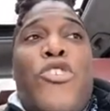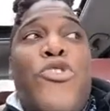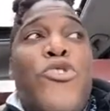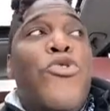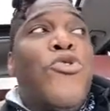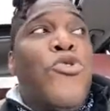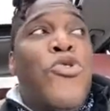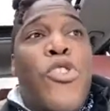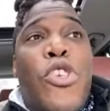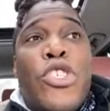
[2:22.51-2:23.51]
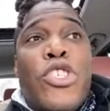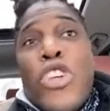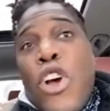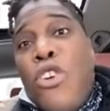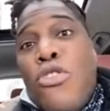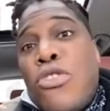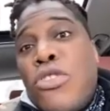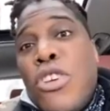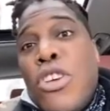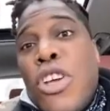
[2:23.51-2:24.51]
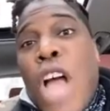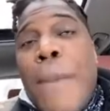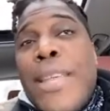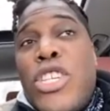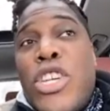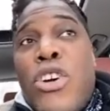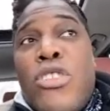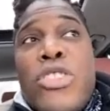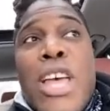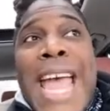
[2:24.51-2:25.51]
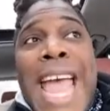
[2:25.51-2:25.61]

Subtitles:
do shows, comedy shows,